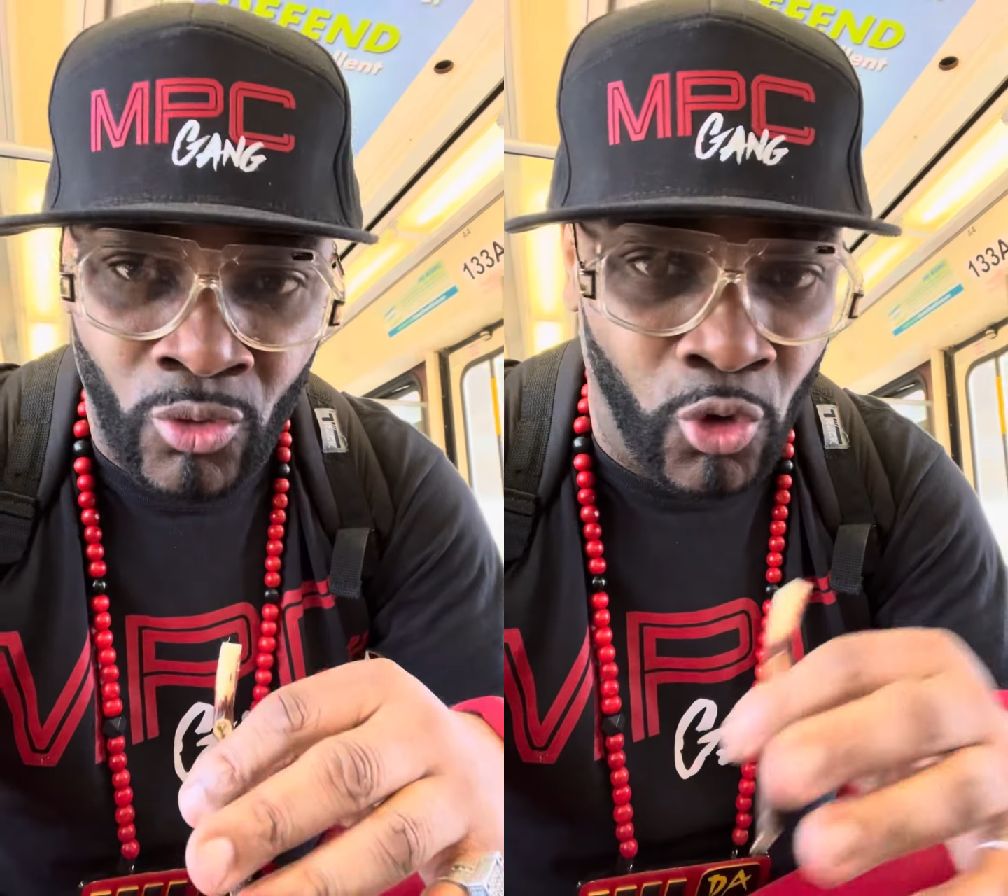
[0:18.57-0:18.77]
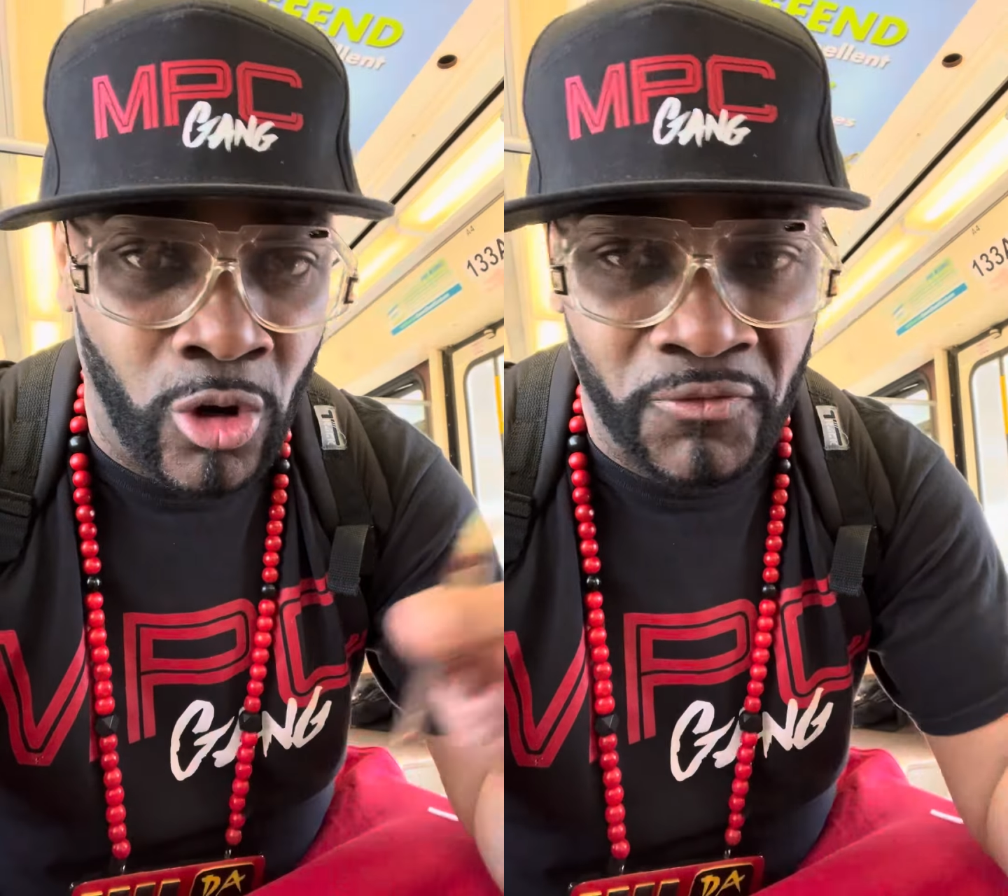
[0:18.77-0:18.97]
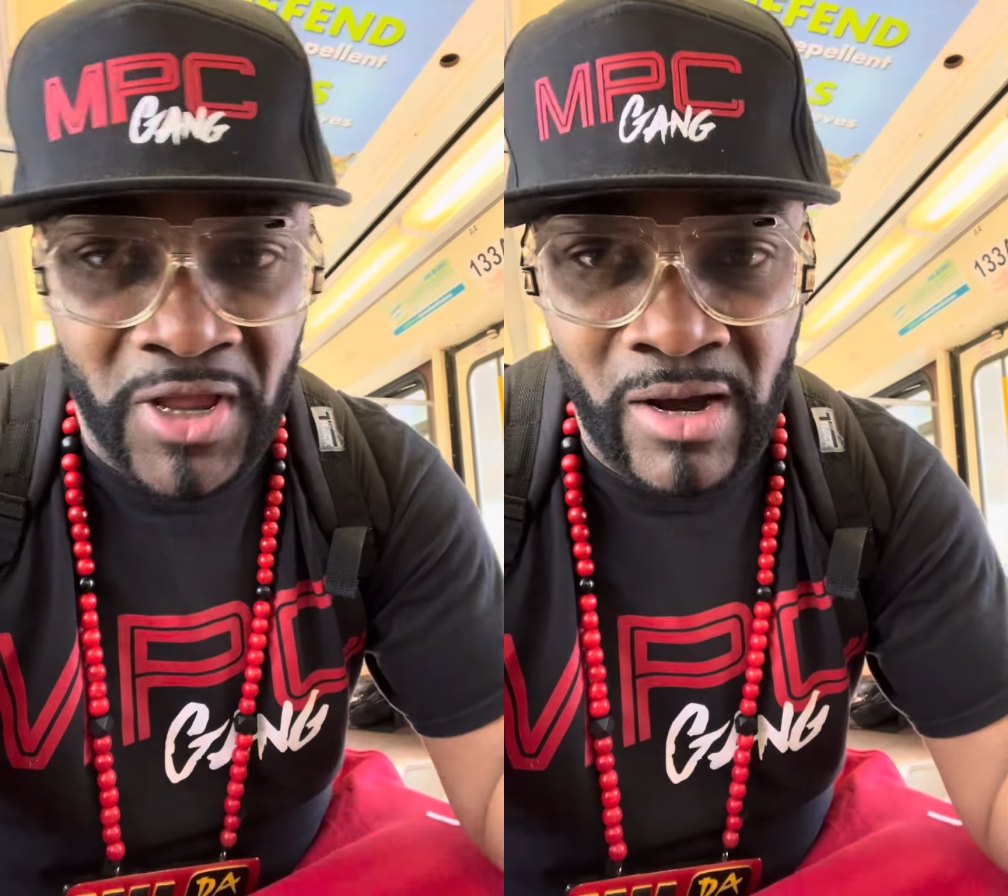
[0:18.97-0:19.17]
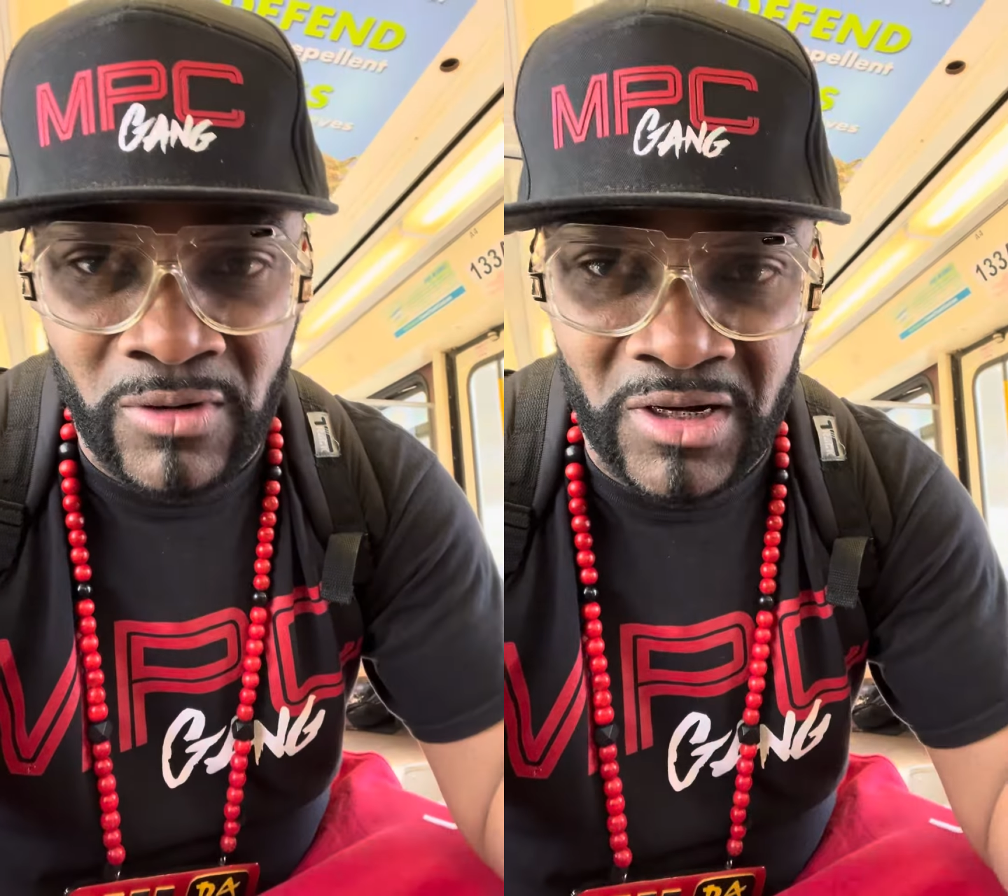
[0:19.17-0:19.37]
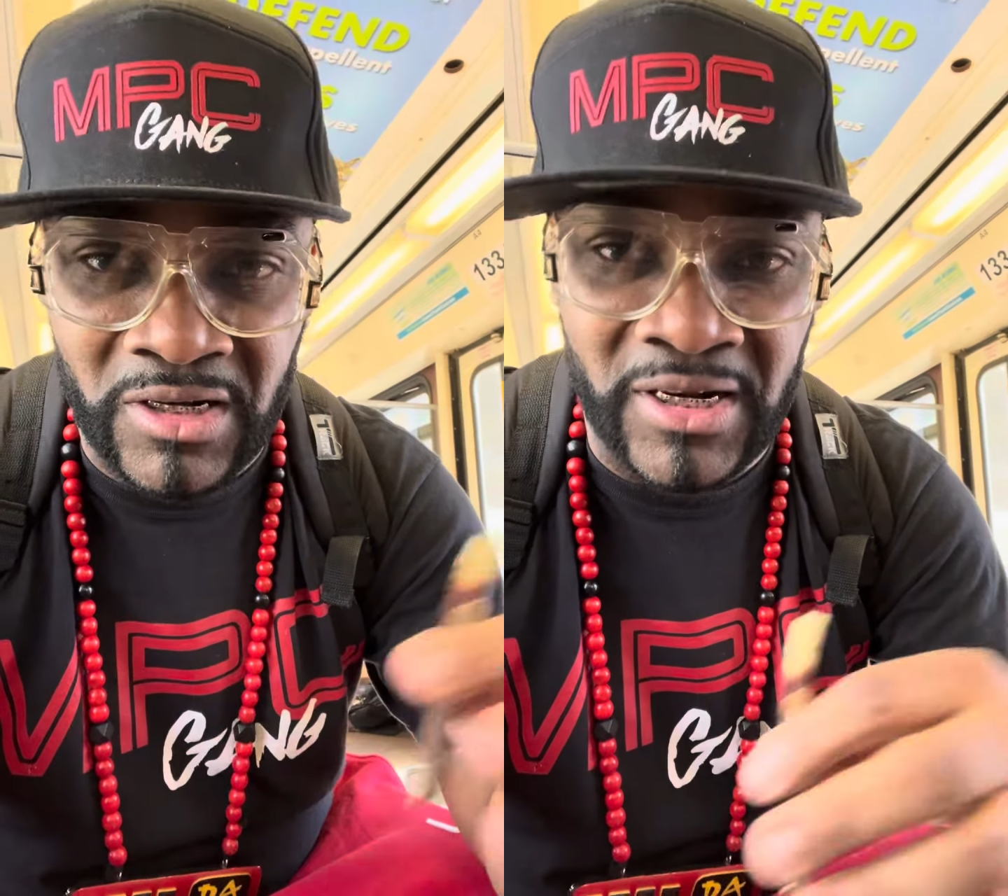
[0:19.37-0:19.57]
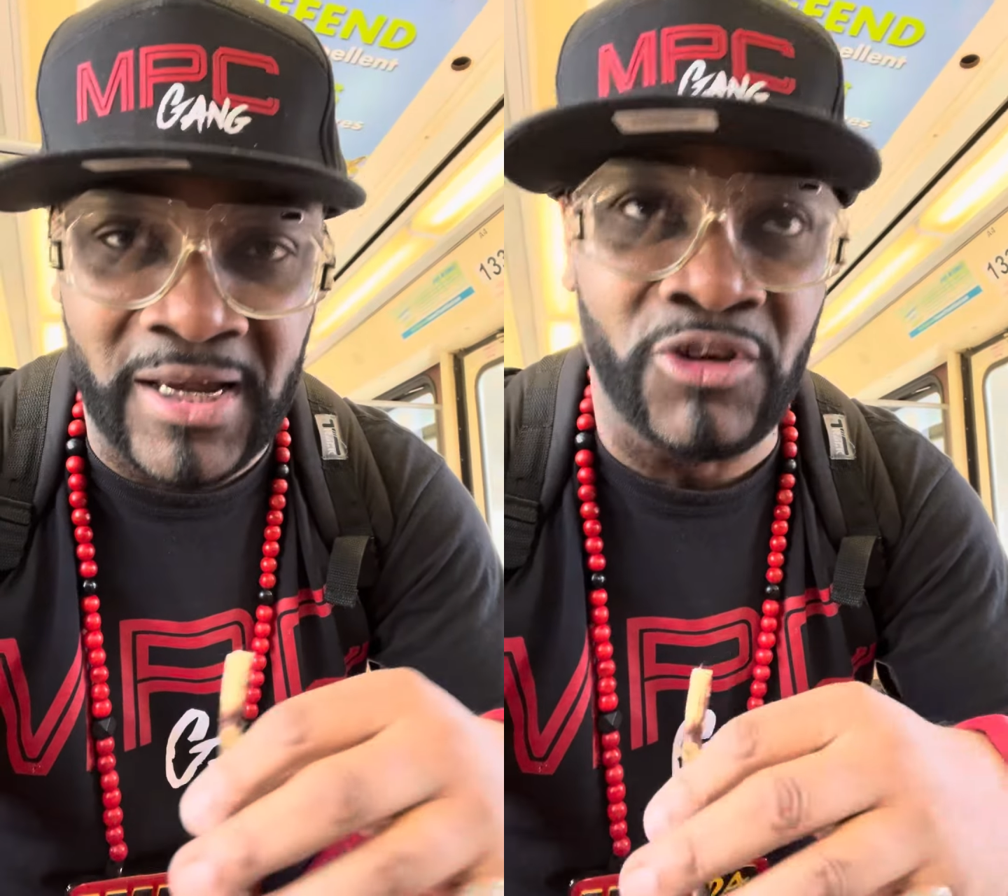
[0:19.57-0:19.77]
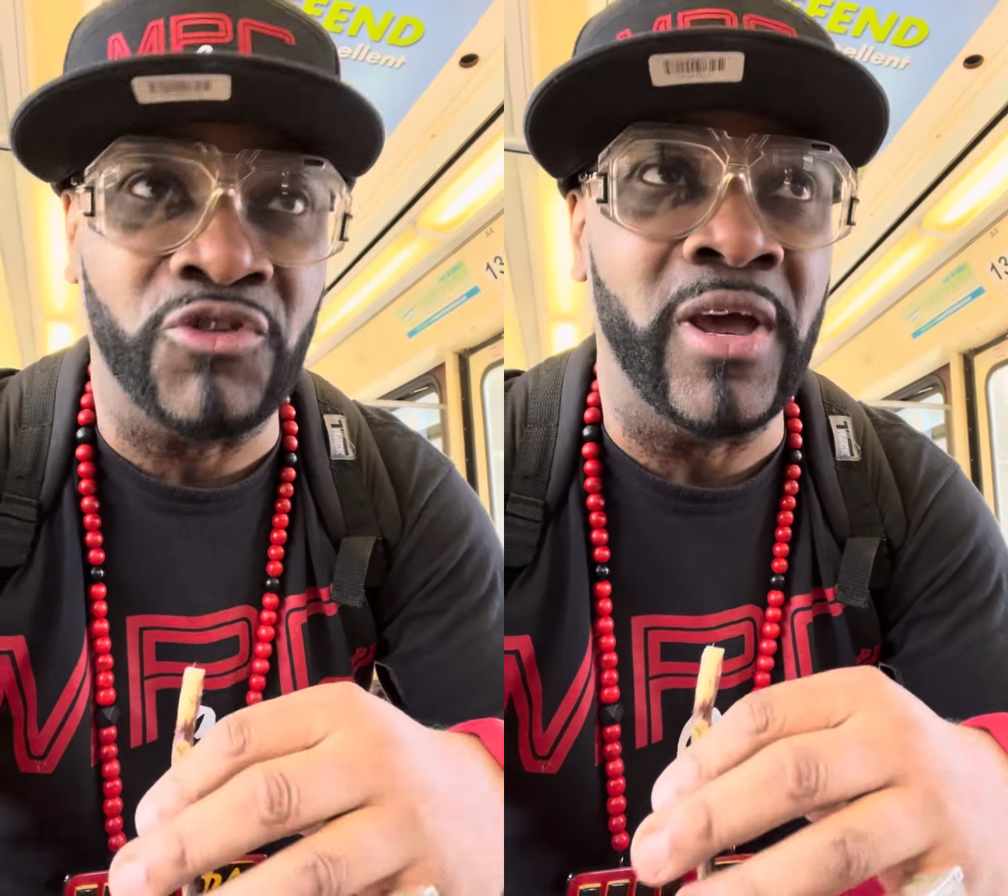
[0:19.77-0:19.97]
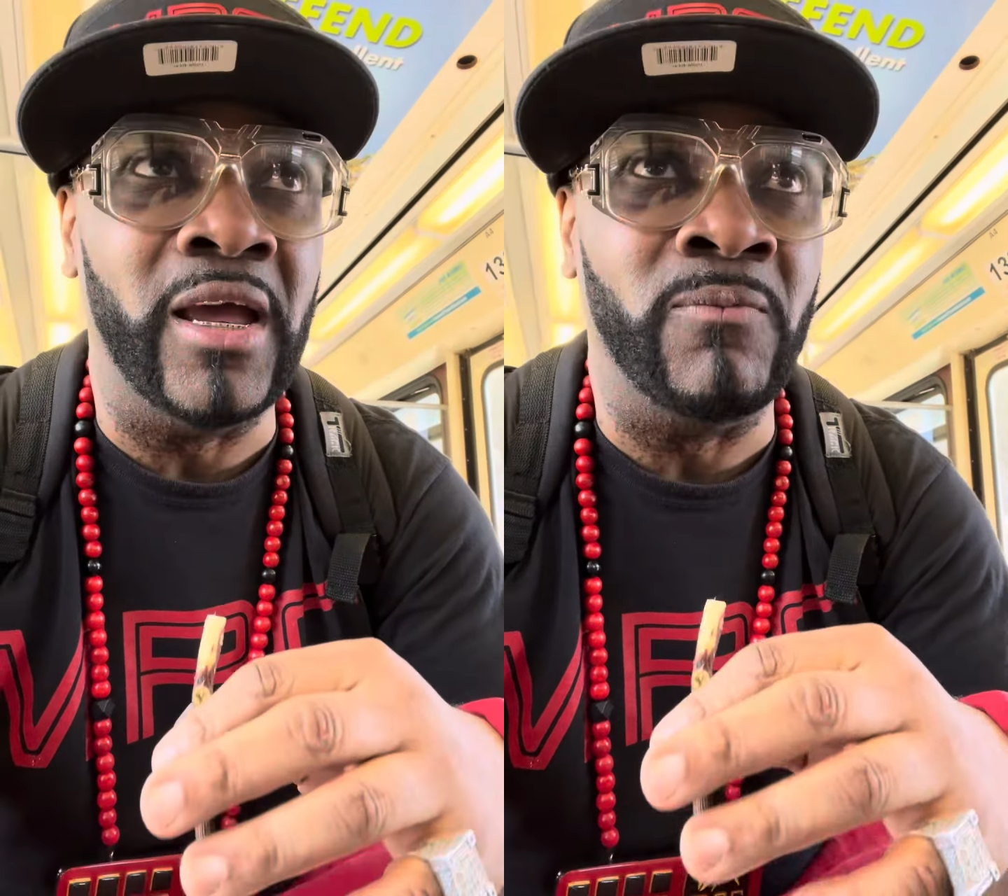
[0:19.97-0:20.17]
or if that was a C
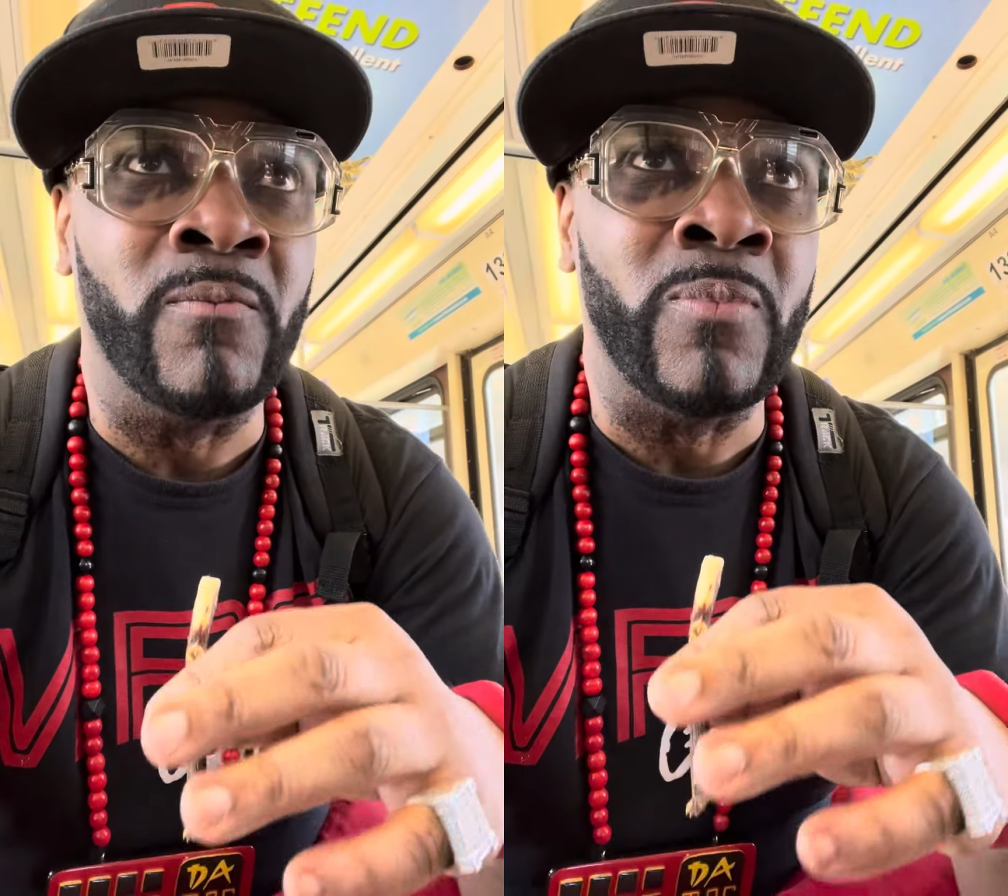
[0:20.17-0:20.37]
train.